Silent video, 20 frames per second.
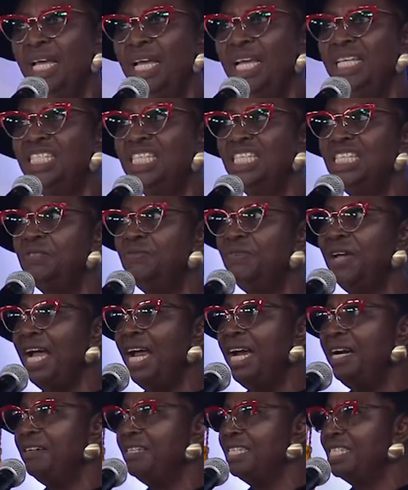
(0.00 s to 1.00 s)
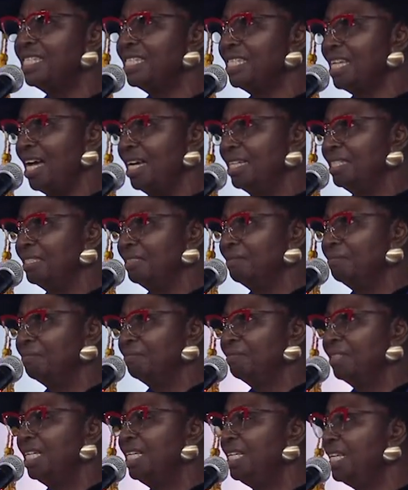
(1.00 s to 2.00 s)
It is very
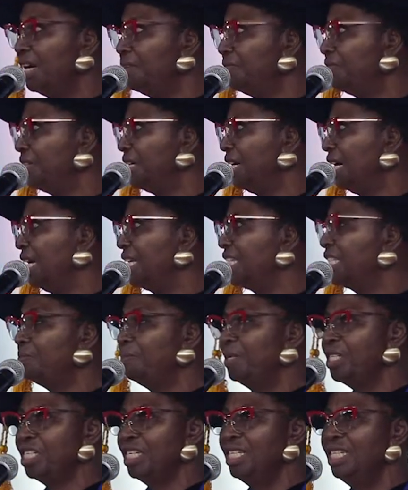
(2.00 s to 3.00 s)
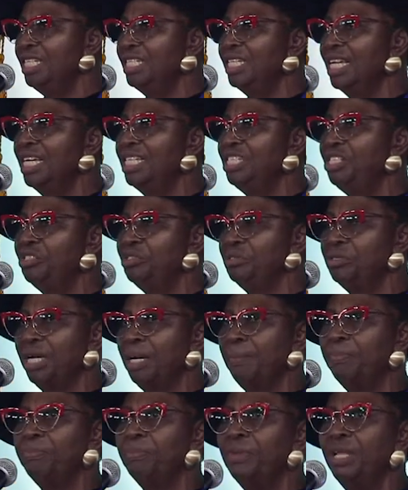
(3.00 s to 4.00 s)
sad in Africa, especially in
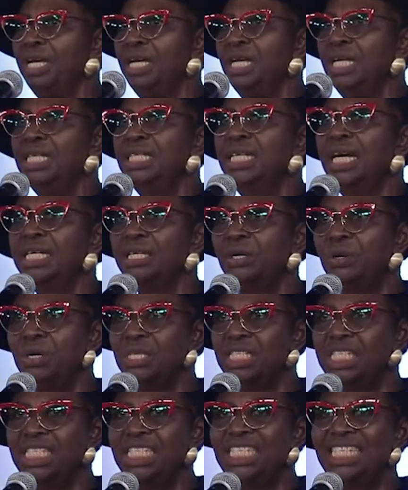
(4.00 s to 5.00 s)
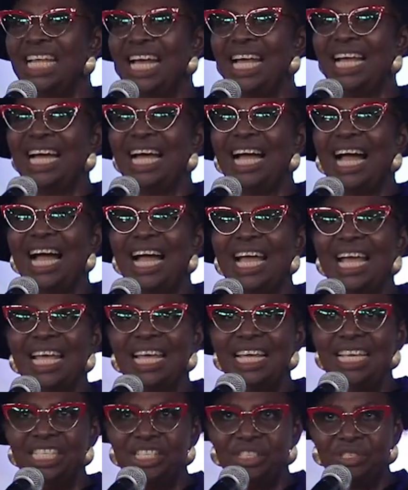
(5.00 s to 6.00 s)
Nigeria, that courses like
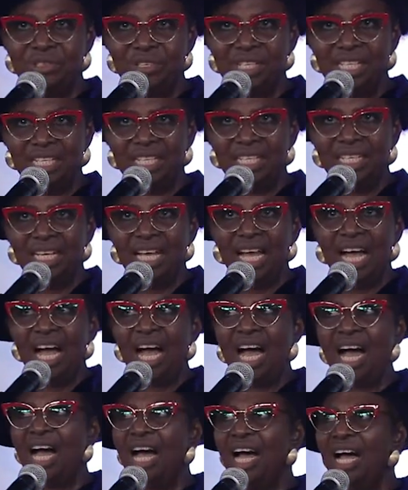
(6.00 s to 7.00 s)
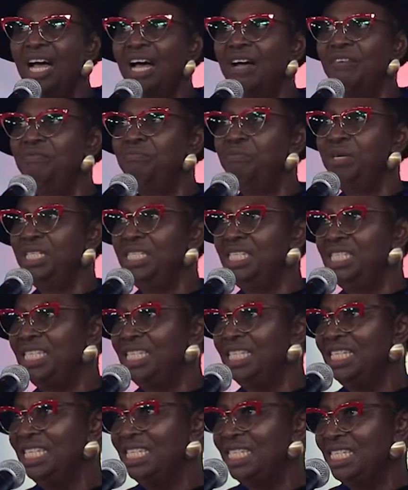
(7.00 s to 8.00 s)
history have been
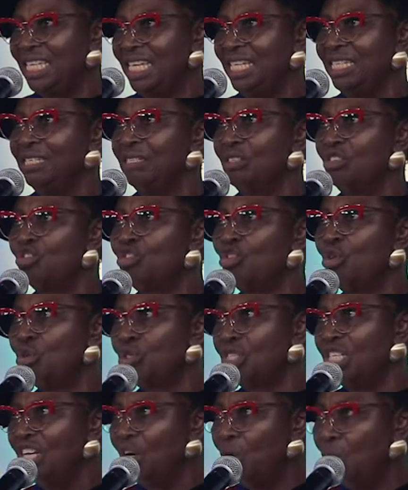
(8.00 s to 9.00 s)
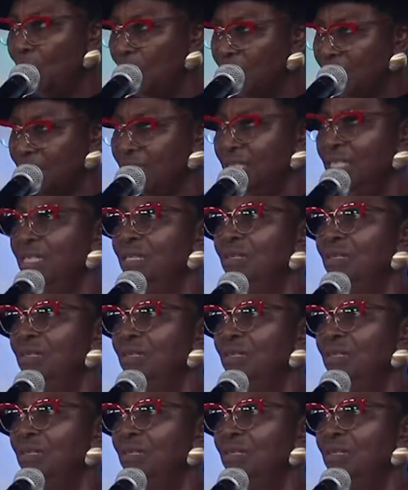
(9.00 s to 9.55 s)
deleted, so imposed.